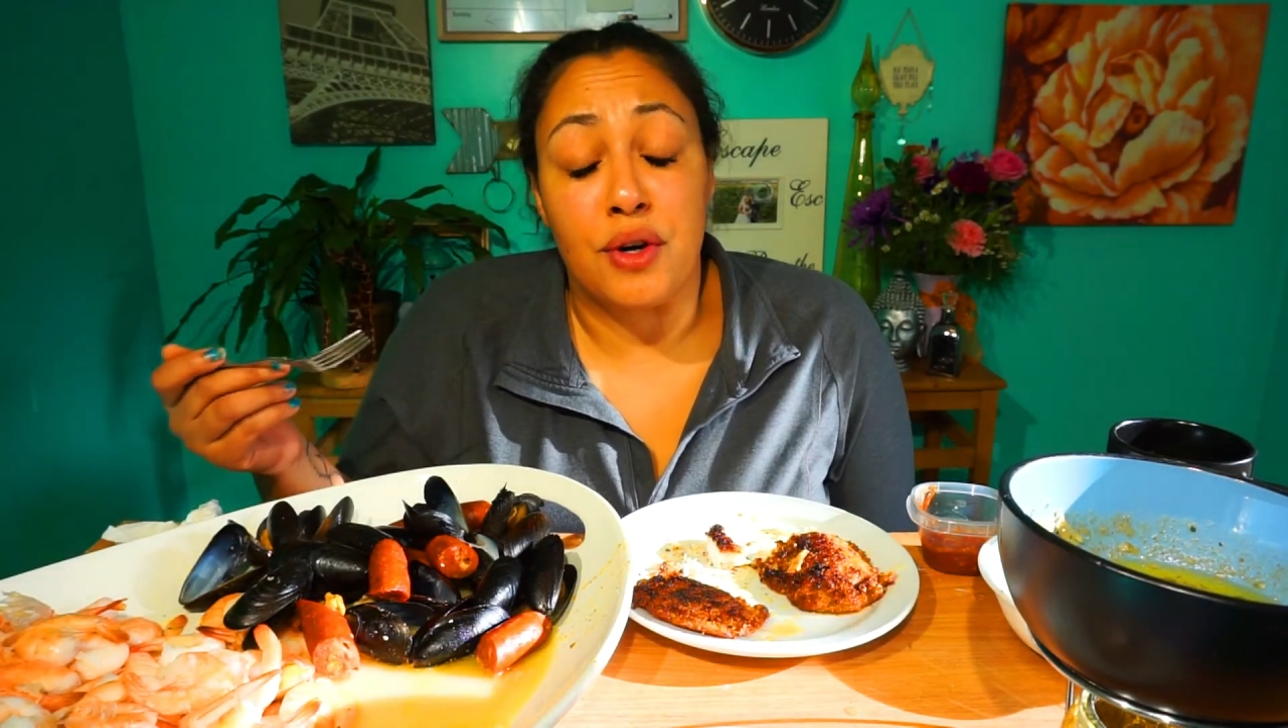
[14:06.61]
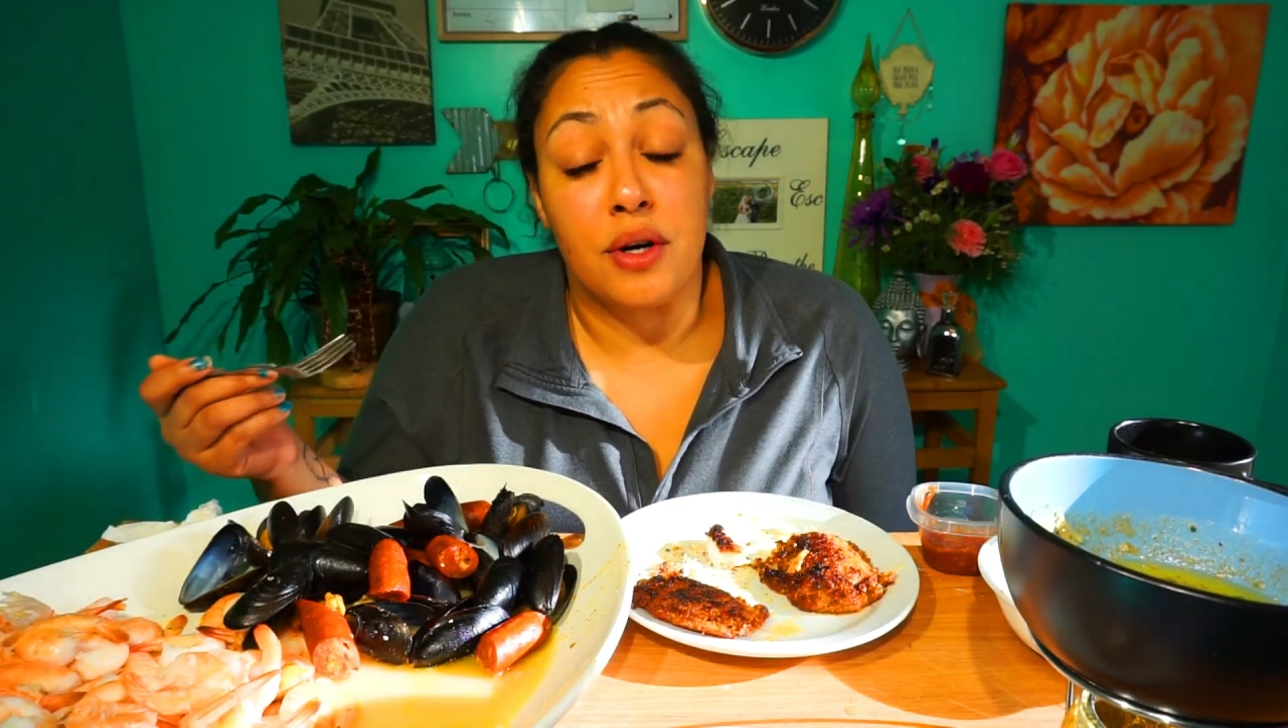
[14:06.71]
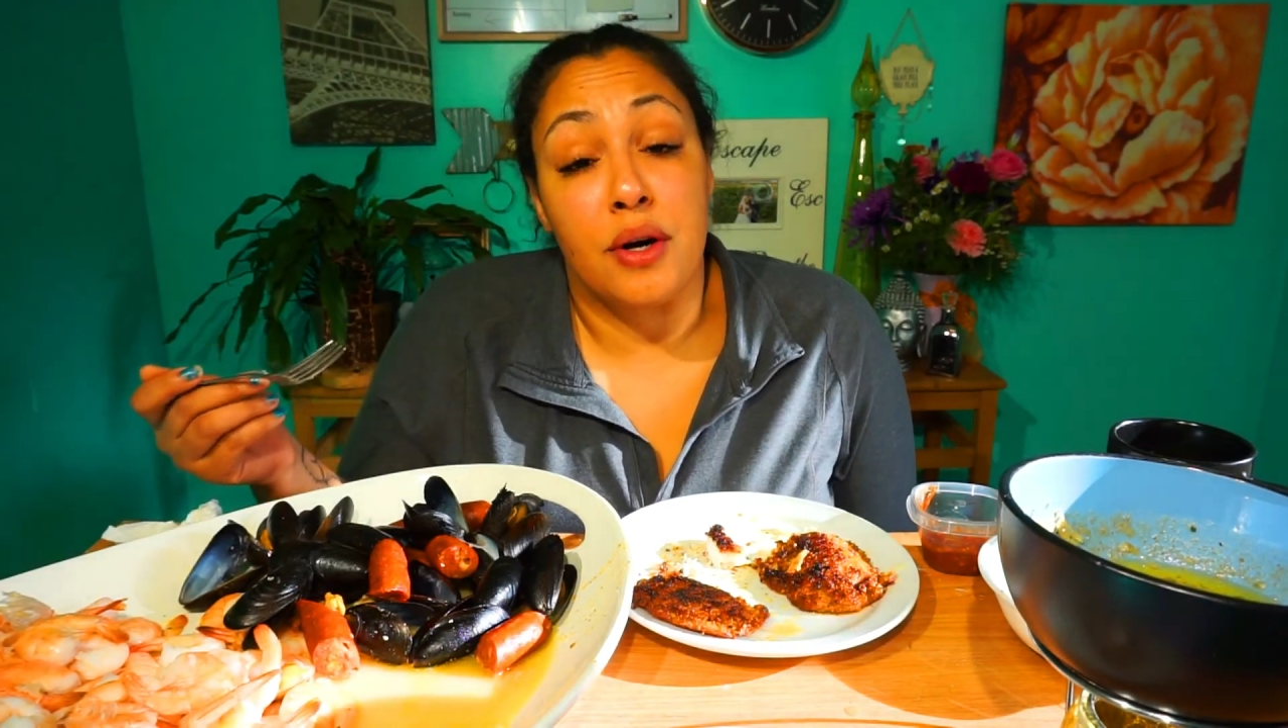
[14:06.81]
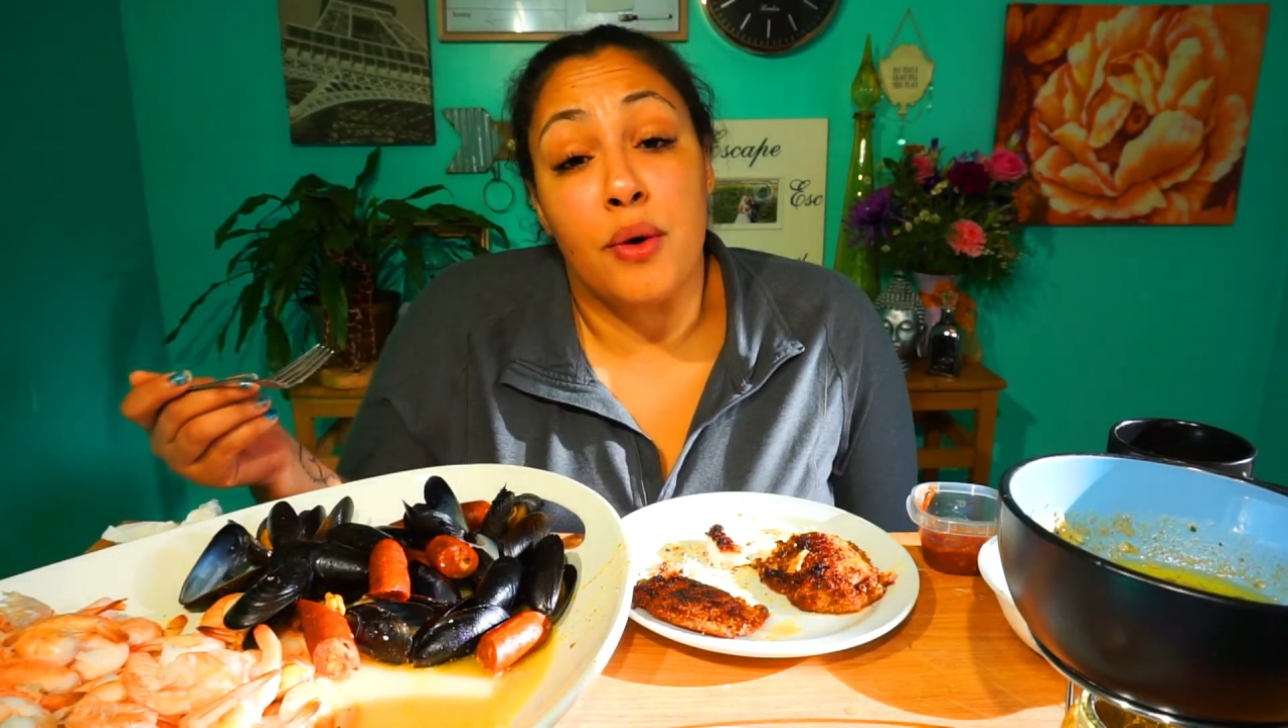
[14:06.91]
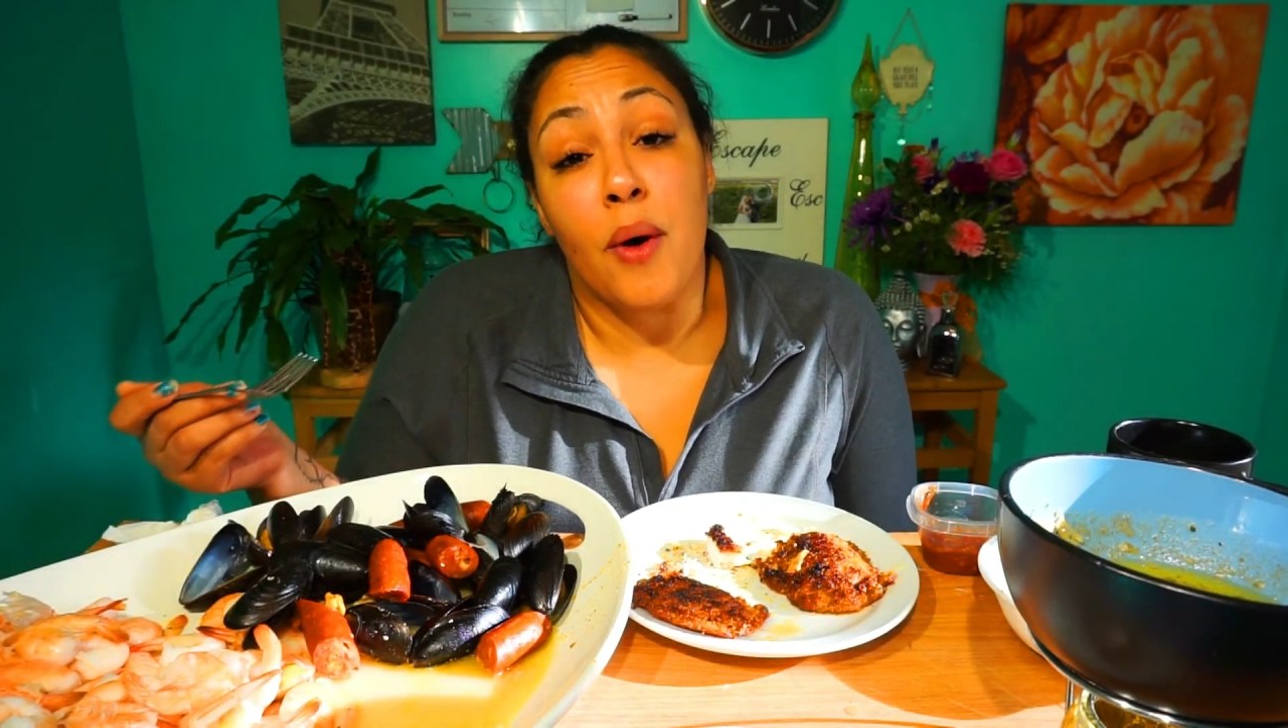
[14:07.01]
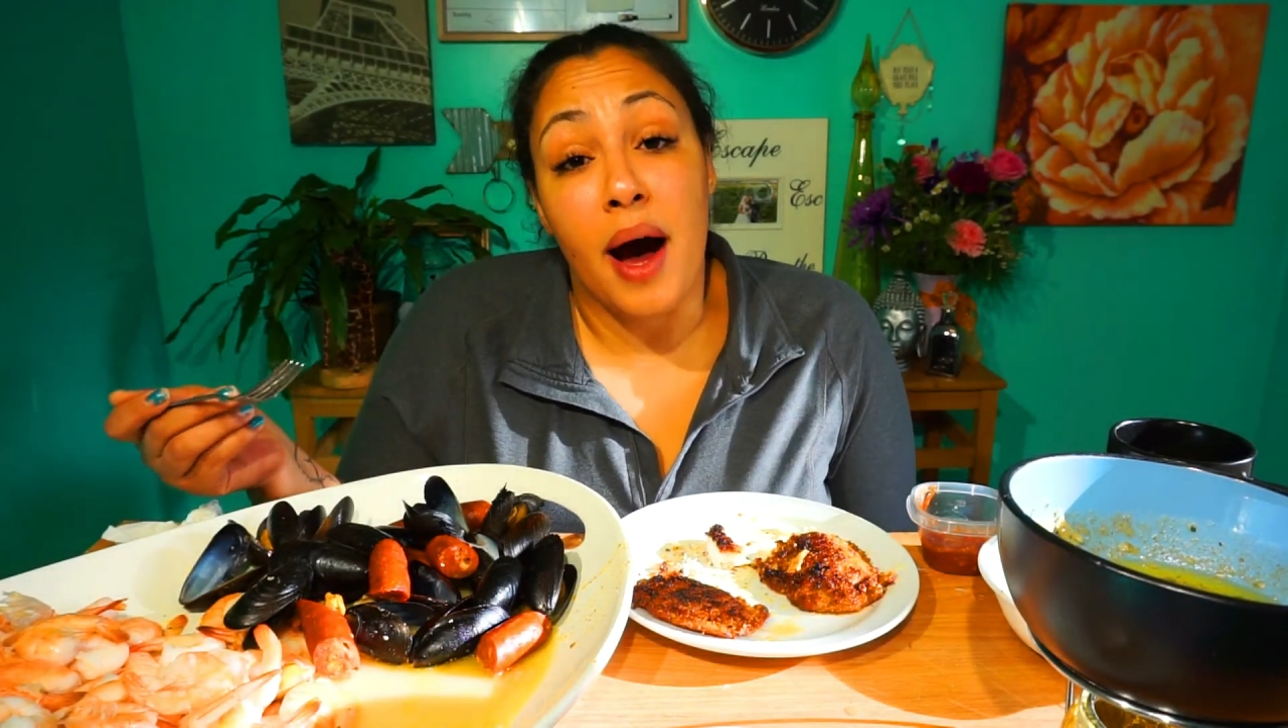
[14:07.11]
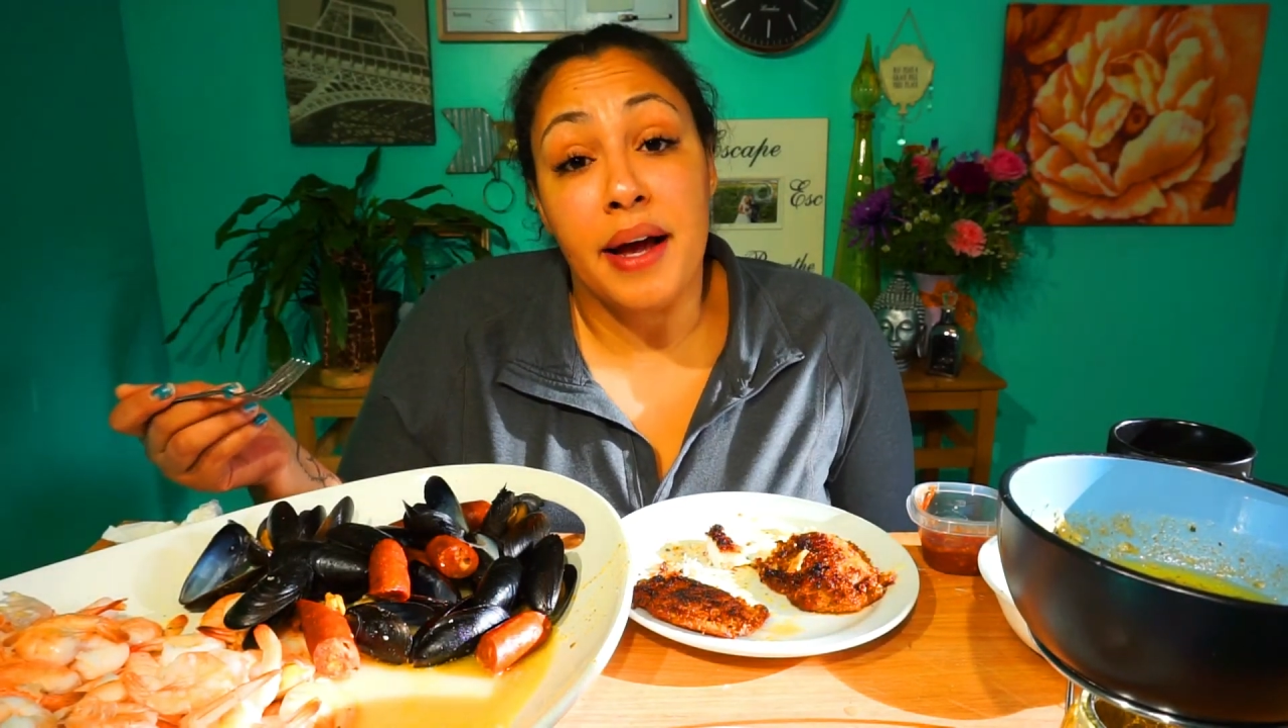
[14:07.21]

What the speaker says: to who I